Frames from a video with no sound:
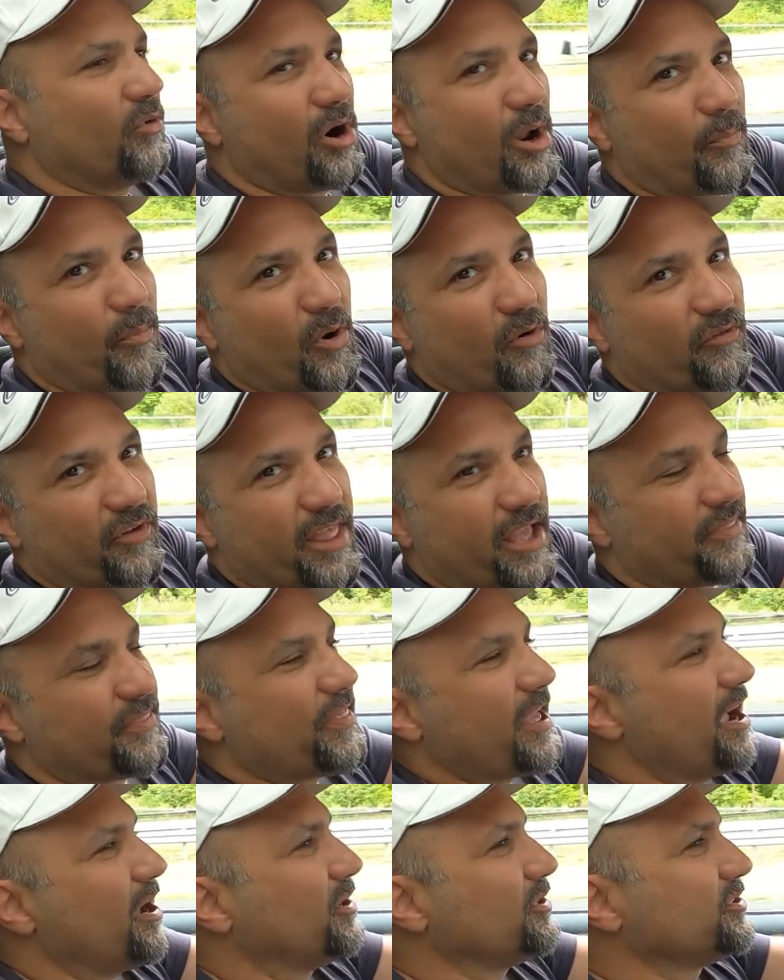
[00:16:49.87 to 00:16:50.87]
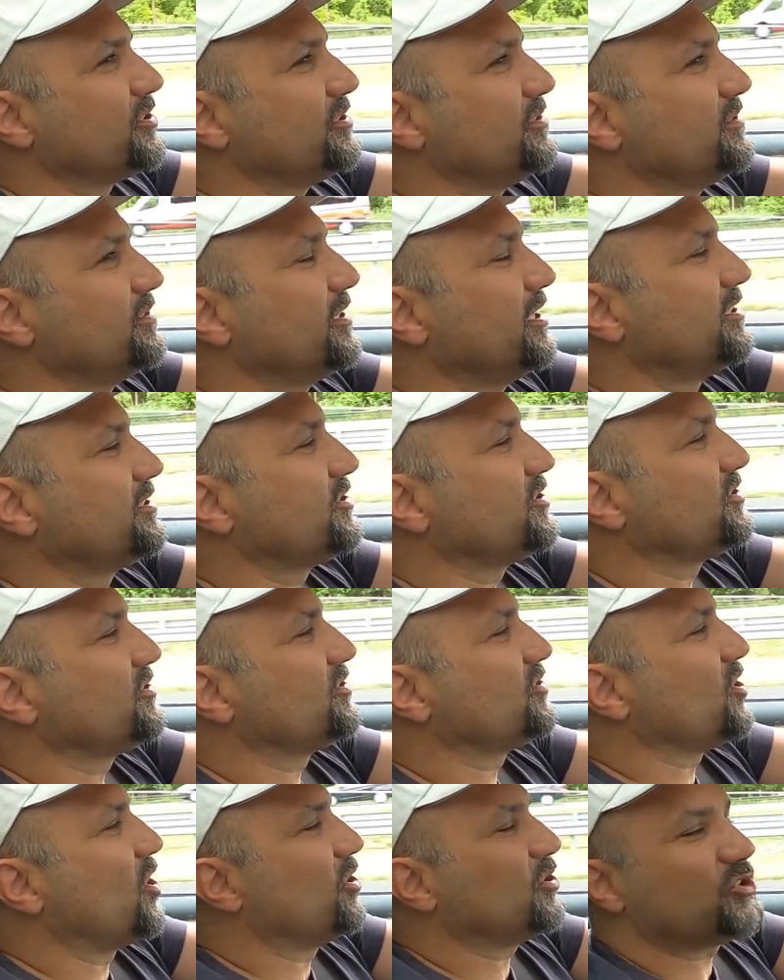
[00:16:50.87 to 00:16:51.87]
we're up over that 1,000. Let's
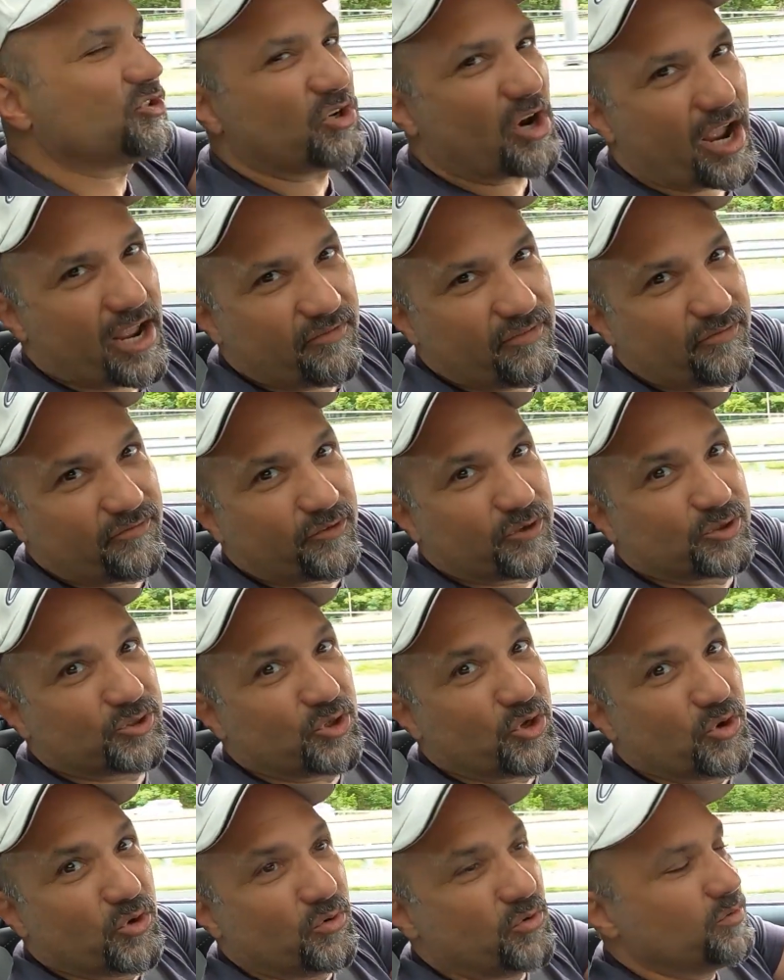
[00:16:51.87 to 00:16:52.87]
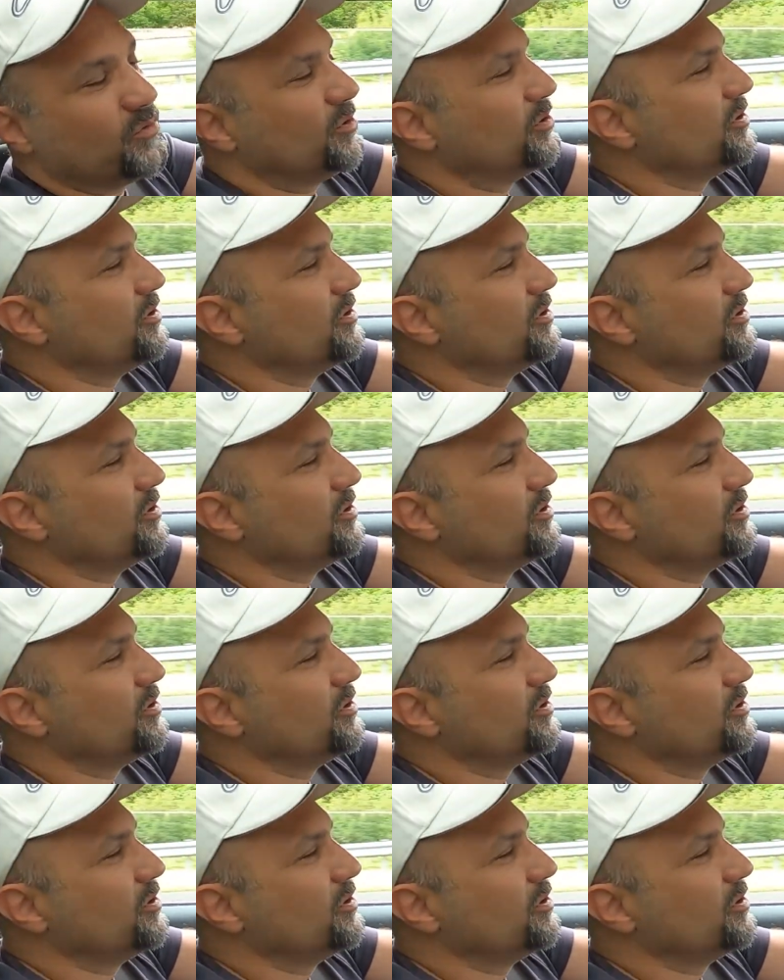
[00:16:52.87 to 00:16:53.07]
start striving for 2.